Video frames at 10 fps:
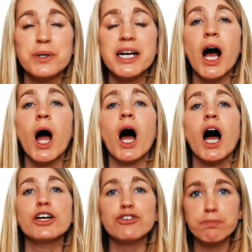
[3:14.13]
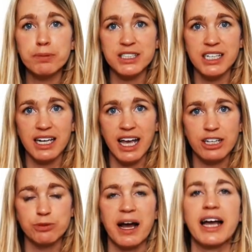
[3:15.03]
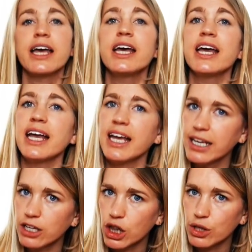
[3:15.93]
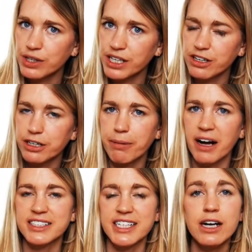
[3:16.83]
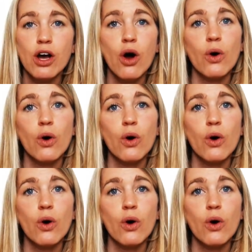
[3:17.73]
you get 100% cash back including your deposit,